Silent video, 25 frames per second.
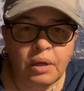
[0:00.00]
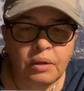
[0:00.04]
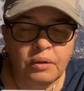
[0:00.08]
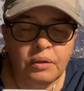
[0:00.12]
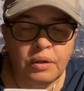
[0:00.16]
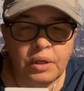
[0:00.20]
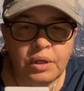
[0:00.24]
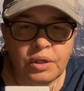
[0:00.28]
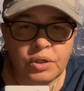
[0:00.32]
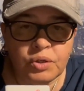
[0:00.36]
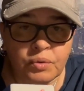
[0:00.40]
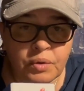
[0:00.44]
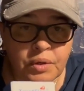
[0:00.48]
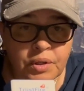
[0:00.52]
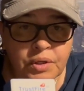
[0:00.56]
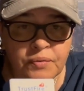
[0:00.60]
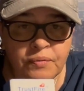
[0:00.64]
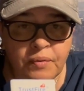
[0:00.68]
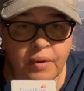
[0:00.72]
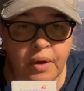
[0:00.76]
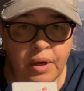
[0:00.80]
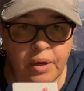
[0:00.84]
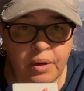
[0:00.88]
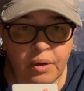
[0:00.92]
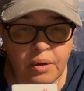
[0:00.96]
the
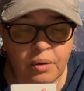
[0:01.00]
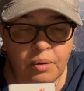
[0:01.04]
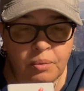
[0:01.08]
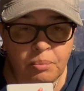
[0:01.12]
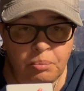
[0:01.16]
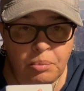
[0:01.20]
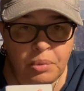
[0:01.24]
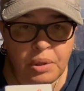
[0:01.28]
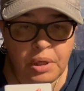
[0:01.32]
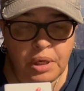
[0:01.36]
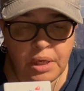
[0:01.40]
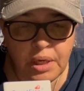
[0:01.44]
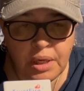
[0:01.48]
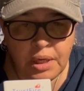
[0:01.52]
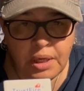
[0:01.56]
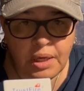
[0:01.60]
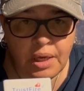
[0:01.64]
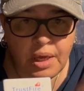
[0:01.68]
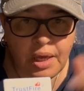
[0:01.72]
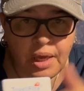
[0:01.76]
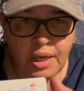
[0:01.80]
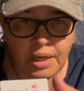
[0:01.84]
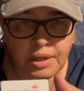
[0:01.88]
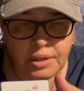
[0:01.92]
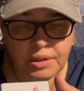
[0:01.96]
Trustfire
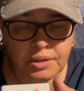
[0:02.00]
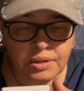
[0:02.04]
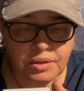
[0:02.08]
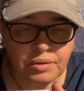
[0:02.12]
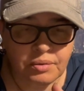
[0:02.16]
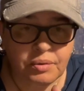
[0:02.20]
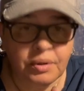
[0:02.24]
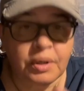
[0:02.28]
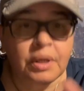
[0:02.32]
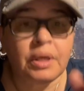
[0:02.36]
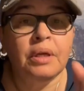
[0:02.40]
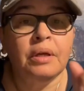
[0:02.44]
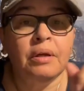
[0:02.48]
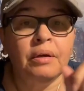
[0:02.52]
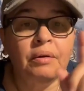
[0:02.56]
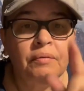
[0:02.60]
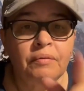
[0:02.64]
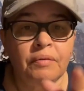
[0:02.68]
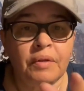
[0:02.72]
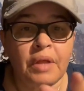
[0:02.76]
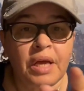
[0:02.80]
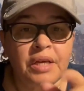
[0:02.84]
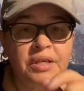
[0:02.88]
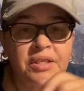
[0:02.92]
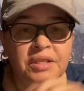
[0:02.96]
MINIX3
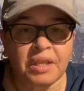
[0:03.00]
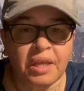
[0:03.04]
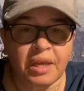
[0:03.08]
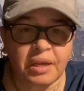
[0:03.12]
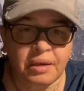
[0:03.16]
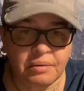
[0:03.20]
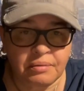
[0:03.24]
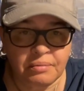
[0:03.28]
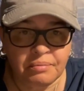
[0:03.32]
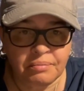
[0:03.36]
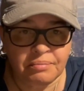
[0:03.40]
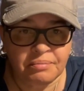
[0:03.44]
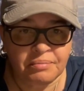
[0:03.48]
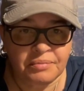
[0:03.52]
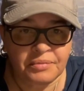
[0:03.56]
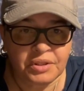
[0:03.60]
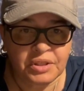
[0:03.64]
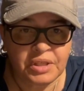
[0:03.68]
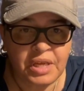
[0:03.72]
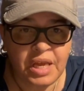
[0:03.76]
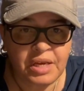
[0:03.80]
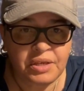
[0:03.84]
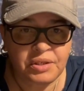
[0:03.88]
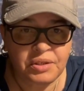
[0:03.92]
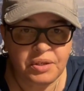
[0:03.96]
flashlight.
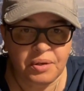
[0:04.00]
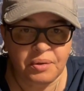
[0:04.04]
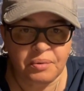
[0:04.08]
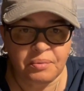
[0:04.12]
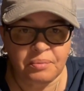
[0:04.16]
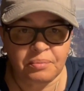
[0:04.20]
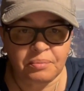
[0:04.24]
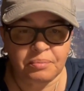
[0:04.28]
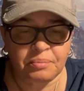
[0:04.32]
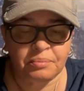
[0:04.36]
Stay tuned.